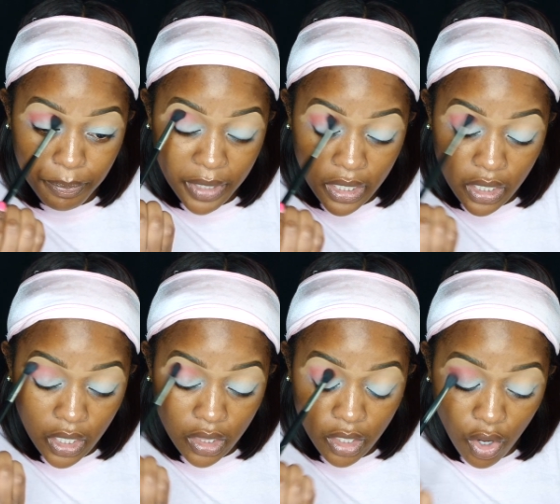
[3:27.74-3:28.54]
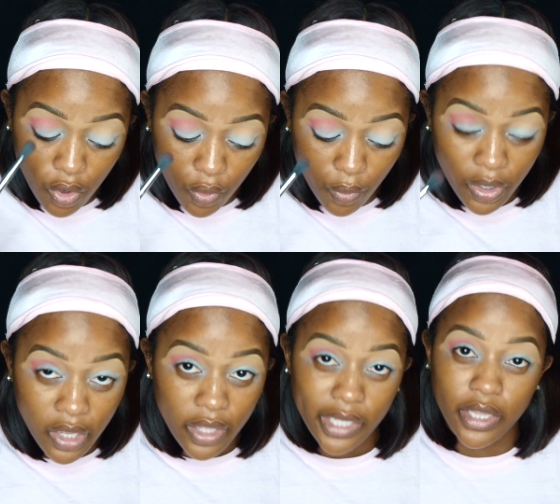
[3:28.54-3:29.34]
being alone,
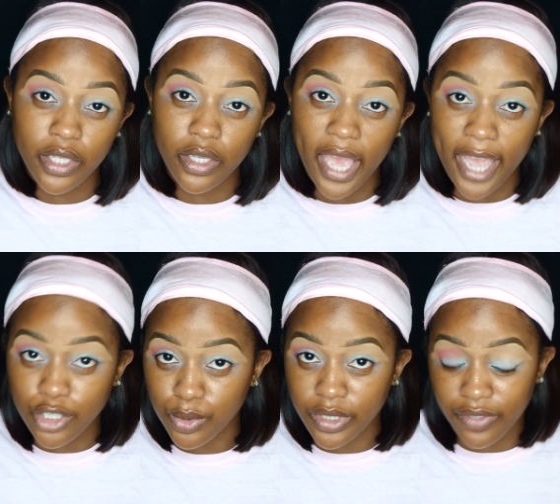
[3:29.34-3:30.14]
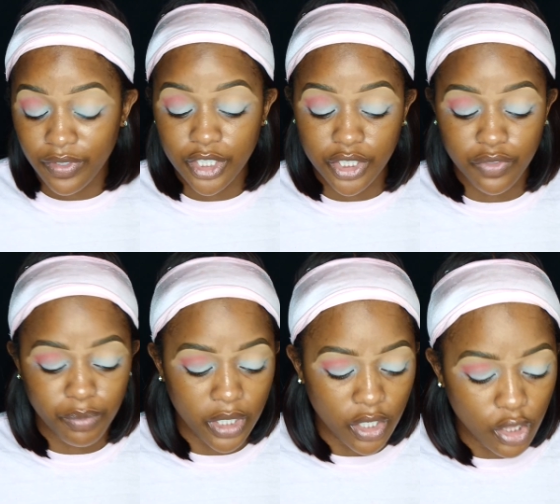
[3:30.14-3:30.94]
the actual definition
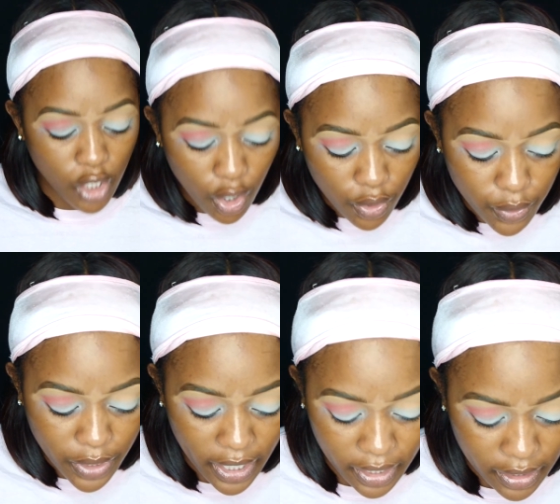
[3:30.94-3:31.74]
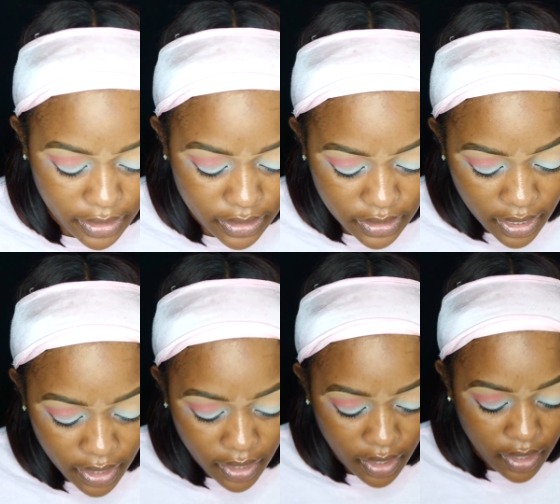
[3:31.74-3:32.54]
of being alone is
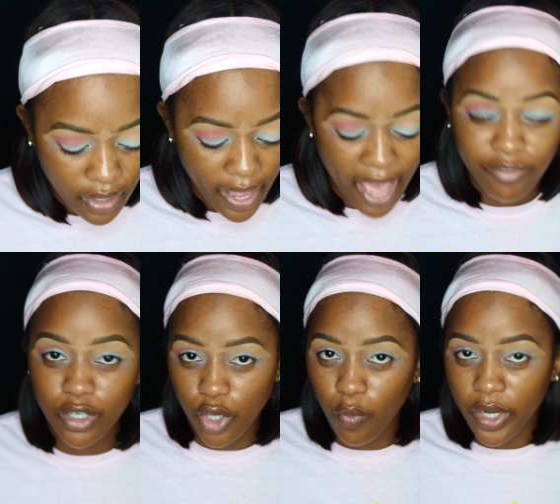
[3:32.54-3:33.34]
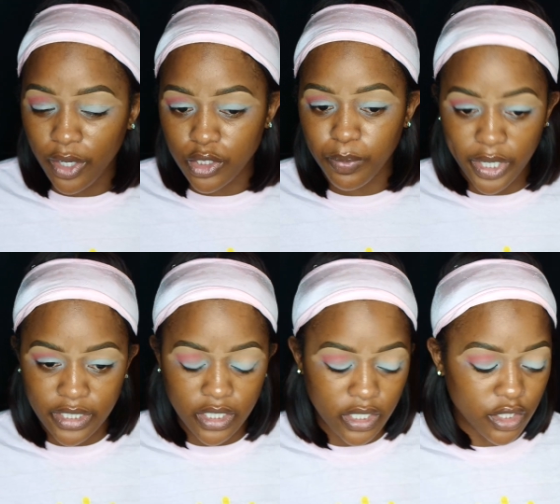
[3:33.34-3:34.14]
having no one else
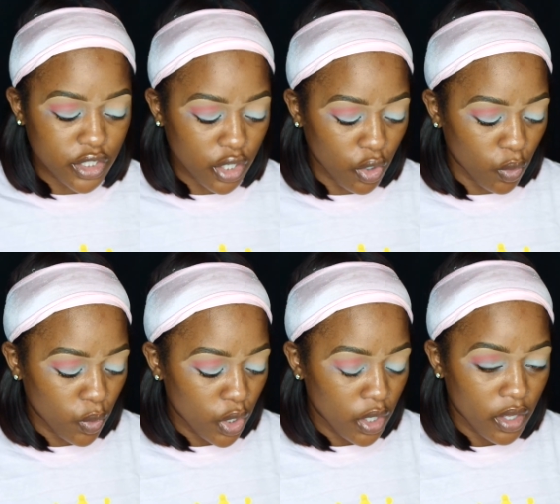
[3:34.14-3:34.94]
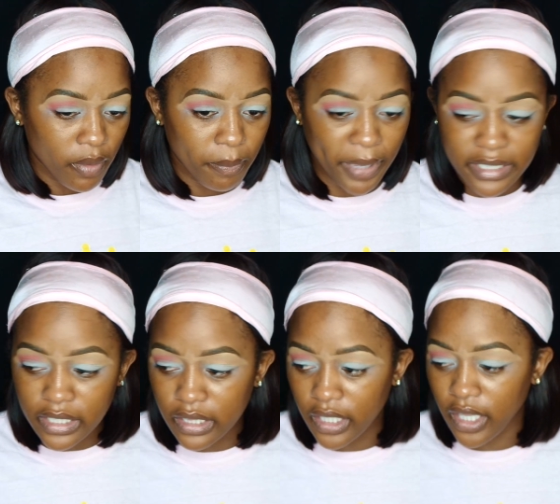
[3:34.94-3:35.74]
present. So
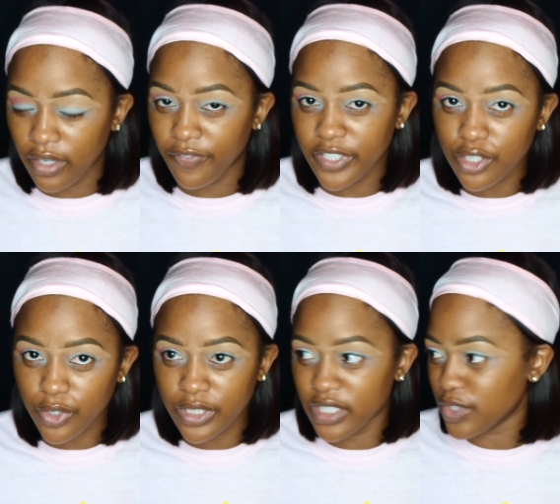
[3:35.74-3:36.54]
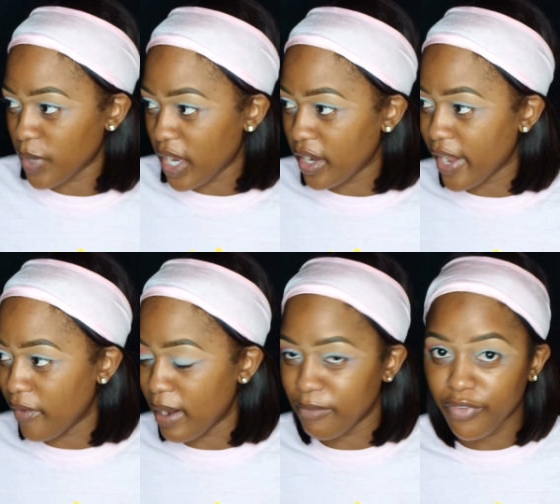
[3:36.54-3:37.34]
basically in a physical sense, right
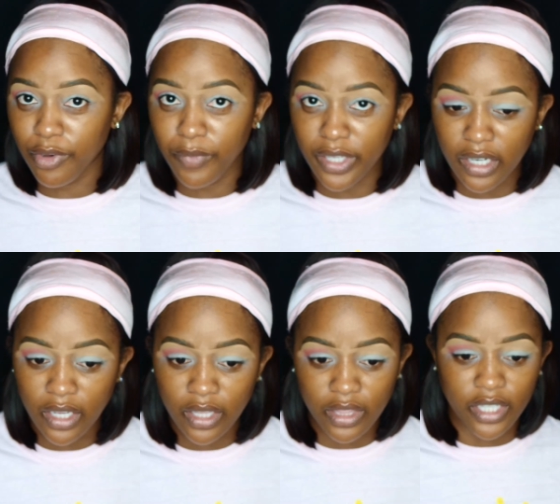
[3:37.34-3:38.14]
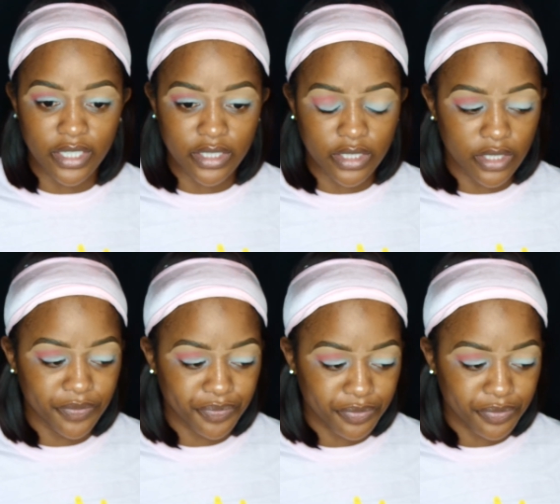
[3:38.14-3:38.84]
now I'm filming this